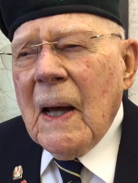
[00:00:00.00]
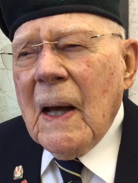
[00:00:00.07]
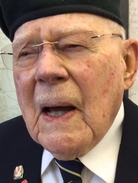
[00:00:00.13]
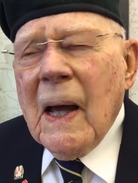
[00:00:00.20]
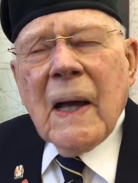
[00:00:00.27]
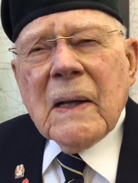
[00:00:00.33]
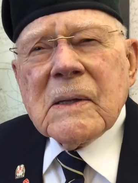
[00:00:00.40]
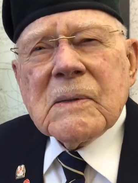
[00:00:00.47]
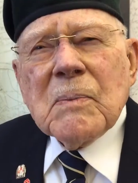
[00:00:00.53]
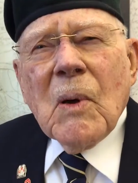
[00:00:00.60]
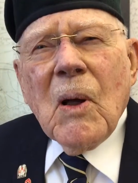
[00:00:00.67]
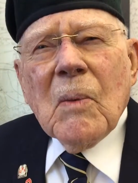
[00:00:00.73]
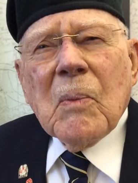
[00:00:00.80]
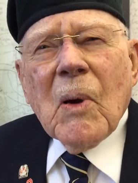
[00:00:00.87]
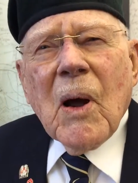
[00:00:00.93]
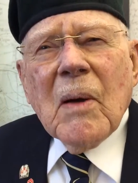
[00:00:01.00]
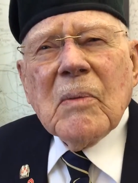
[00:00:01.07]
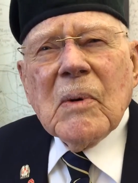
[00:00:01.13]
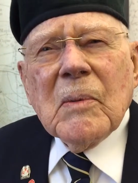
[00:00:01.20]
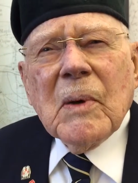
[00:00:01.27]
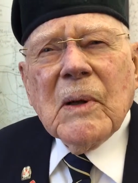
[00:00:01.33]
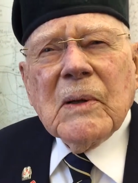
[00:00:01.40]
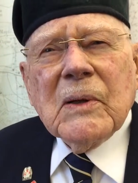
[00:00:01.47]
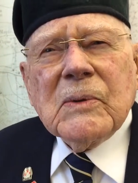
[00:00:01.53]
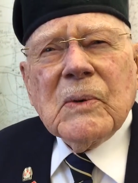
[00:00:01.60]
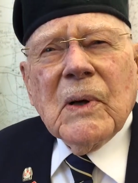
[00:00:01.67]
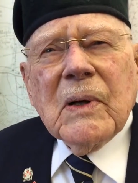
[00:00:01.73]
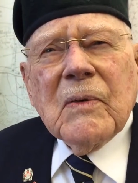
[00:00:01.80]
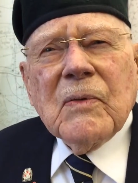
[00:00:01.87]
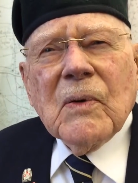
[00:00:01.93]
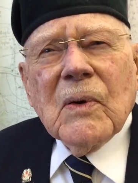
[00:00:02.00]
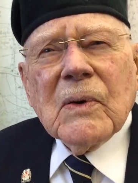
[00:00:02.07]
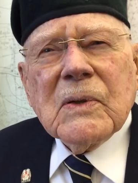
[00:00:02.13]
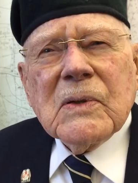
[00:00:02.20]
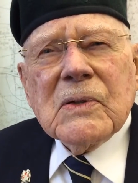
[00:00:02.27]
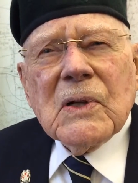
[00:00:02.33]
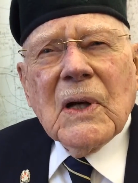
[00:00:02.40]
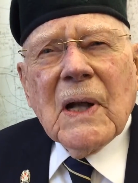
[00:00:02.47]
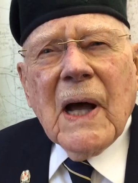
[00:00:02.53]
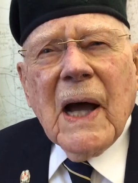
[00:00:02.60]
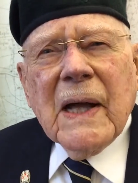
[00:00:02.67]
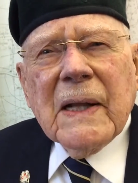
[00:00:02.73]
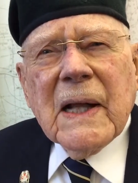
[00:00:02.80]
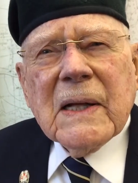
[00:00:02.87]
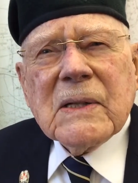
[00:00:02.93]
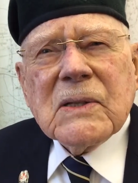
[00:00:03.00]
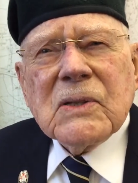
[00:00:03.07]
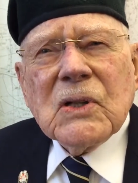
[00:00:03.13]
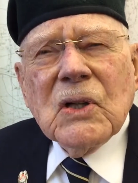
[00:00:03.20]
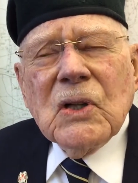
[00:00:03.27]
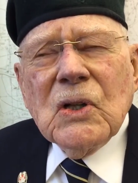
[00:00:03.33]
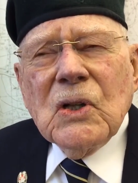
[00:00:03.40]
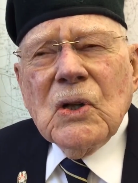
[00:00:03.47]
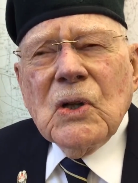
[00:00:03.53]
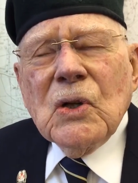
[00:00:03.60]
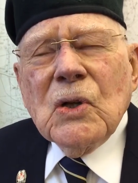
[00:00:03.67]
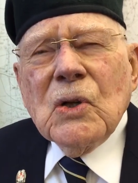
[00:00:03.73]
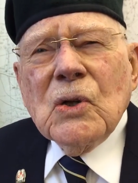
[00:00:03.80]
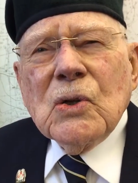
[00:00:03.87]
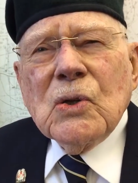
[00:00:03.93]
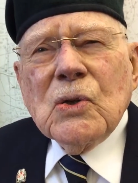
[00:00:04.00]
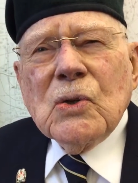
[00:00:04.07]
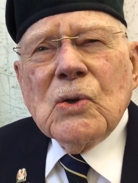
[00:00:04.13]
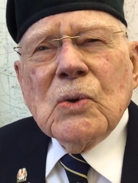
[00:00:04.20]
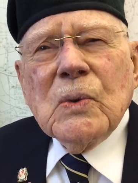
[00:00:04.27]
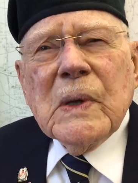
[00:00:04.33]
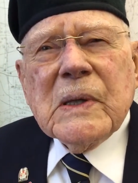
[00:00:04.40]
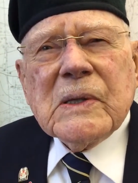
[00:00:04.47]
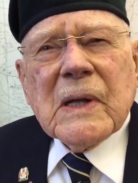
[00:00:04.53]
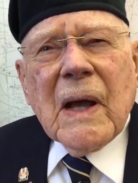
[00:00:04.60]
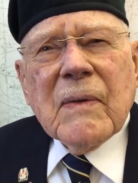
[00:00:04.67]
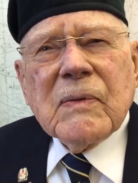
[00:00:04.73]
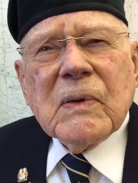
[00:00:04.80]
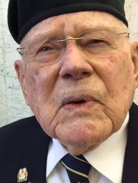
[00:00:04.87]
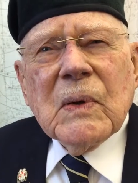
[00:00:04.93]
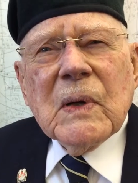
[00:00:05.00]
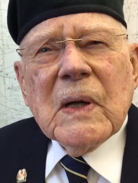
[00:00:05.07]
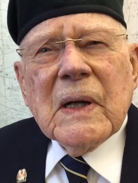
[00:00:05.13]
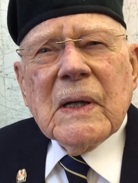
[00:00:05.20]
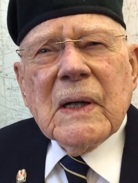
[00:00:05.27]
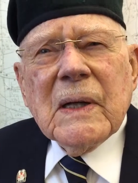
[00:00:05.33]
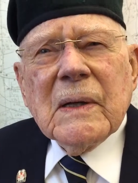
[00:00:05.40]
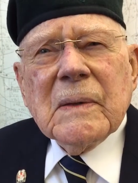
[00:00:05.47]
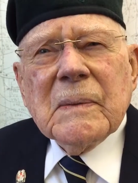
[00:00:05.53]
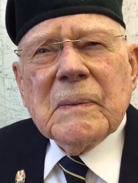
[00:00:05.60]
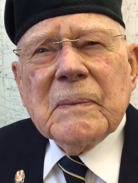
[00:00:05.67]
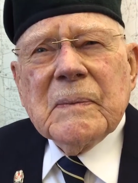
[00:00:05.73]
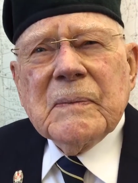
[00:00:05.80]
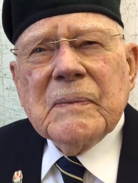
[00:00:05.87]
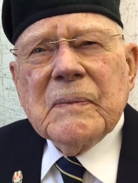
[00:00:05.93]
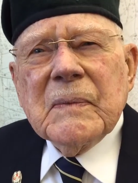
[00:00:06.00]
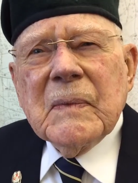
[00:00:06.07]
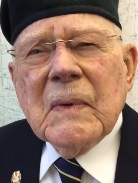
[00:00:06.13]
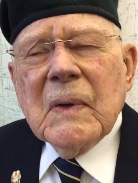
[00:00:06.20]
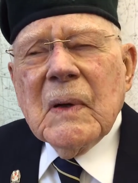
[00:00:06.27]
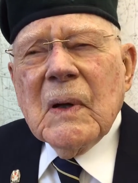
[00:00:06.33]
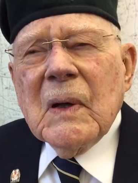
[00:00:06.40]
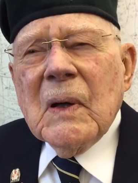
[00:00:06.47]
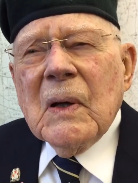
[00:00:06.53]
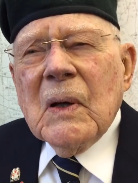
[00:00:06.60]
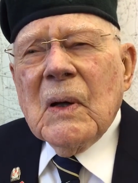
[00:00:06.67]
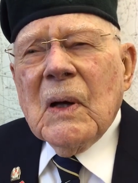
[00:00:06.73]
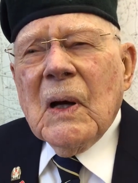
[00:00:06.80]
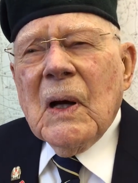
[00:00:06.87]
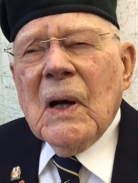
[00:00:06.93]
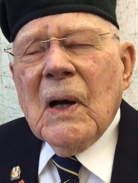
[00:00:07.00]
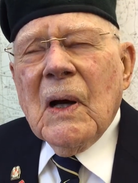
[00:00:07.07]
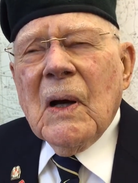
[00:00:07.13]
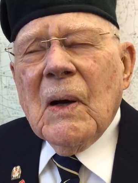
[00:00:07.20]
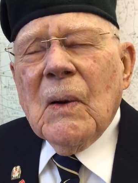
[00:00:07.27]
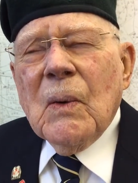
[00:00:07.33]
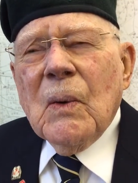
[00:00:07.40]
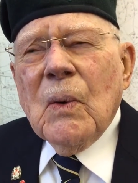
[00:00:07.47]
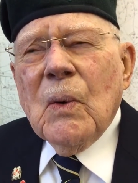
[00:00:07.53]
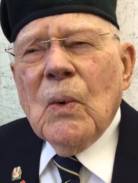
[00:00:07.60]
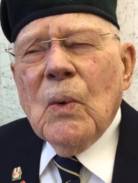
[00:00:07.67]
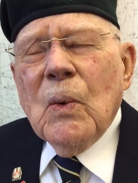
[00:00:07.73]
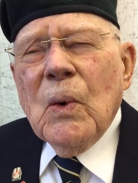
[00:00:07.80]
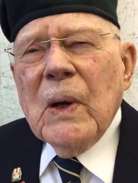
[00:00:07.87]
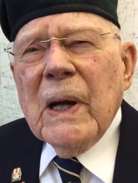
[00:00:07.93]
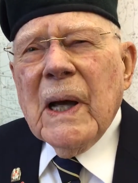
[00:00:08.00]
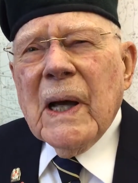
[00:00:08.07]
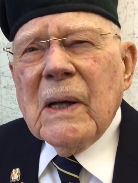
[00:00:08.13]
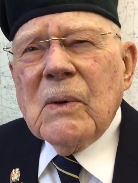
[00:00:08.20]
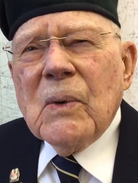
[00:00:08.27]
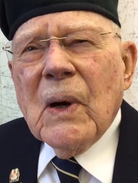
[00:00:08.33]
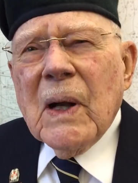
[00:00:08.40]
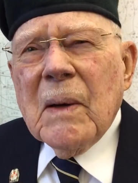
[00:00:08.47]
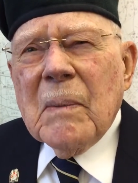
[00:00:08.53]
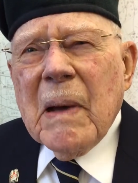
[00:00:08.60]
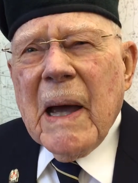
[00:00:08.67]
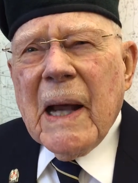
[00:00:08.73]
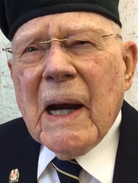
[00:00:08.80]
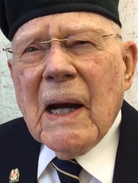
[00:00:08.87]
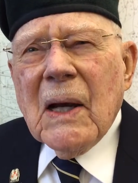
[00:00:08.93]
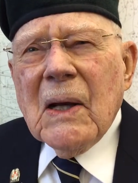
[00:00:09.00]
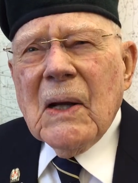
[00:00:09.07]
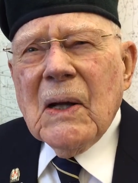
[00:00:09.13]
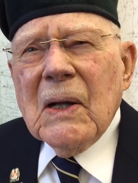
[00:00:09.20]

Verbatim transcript: I had a small problem on the 24th of July. That's two weeks after we were in there. Uh, we had quite a battle.